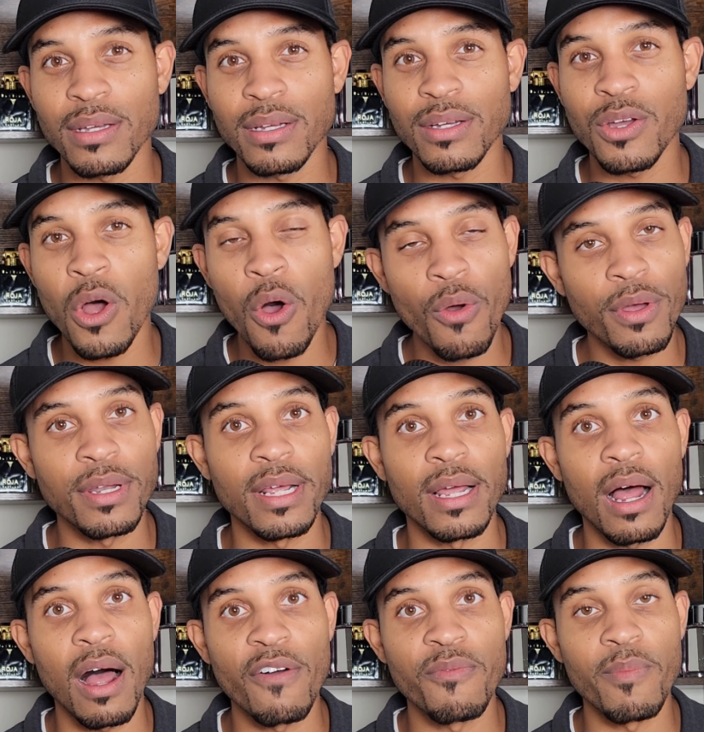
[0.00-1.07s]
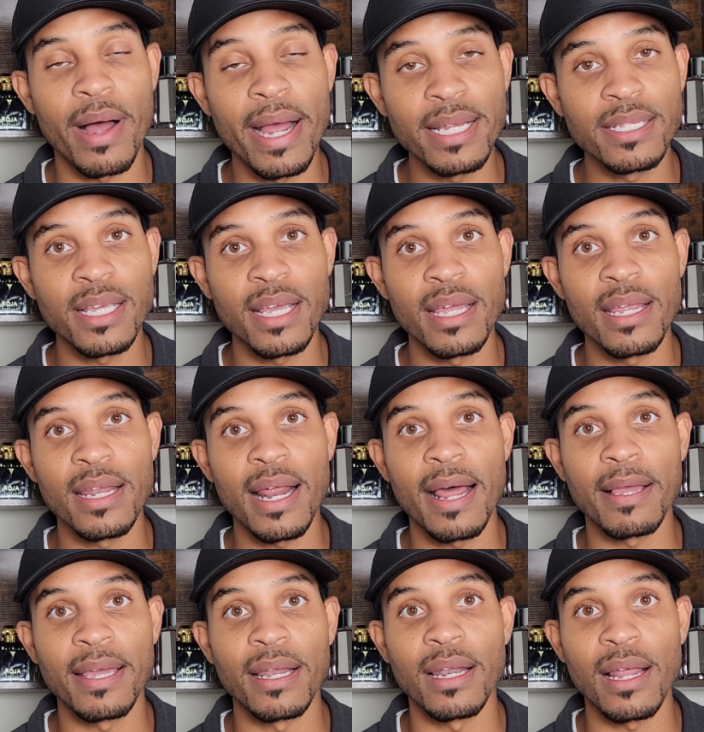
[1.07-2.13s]
coconut. Off my skin, I
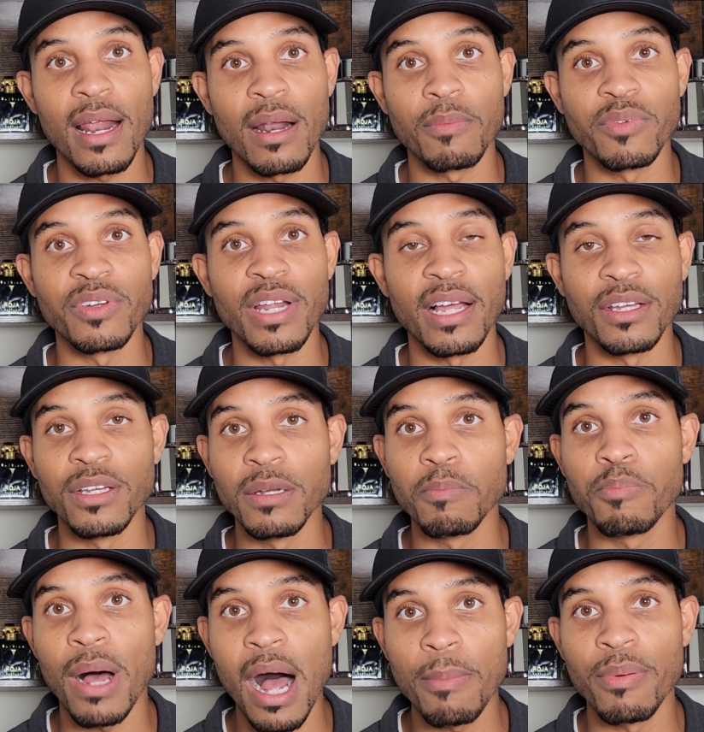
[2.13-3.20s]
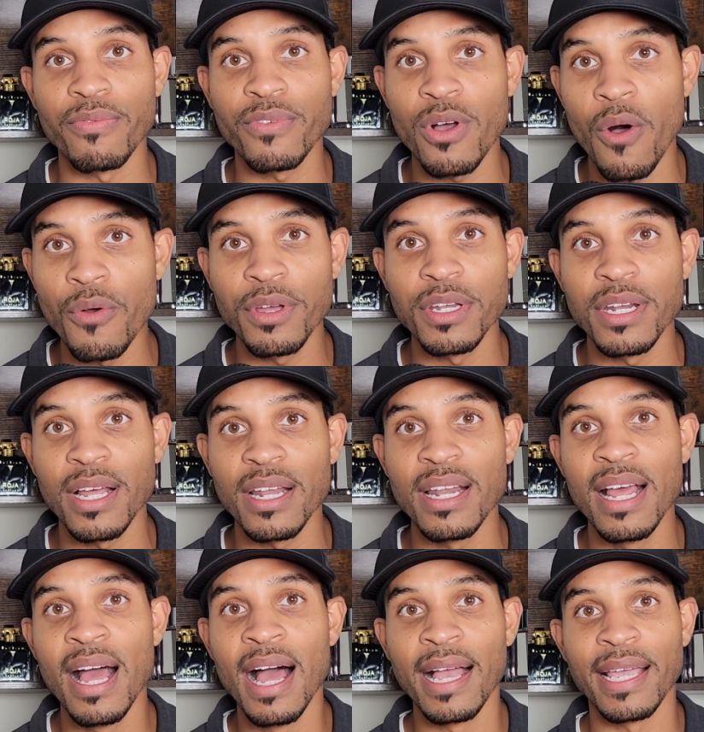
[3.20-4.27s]
get a good pop of coconut,
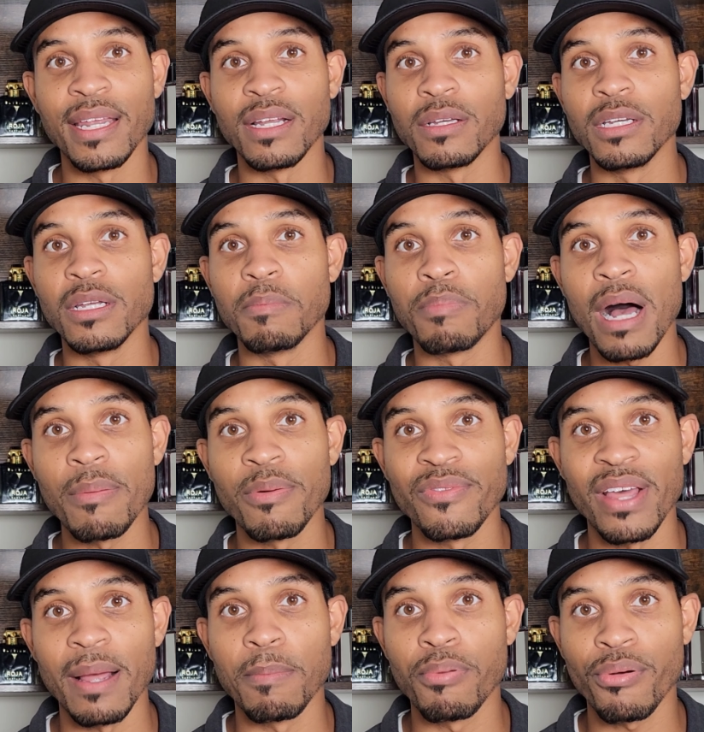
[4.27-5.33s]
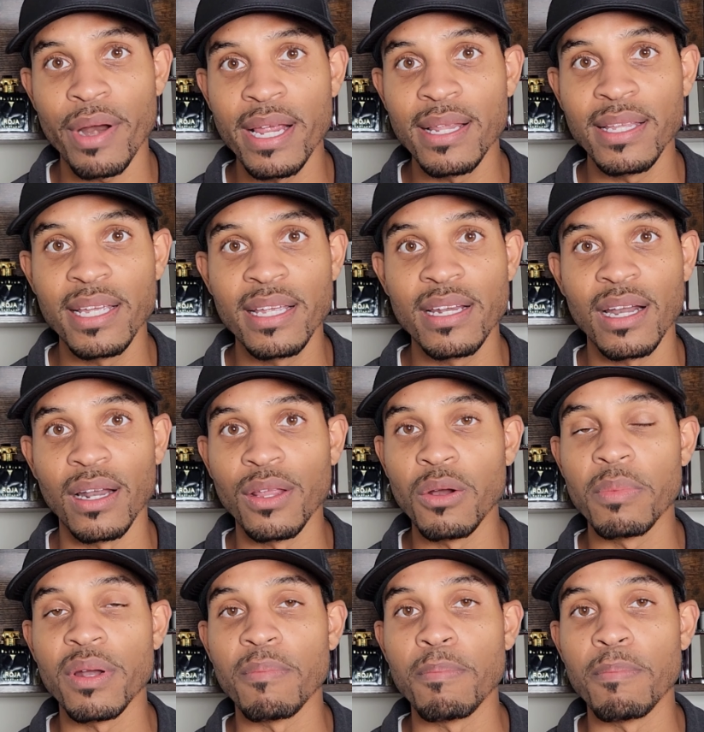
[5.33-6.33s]
get a good pop of that praline, a little bit of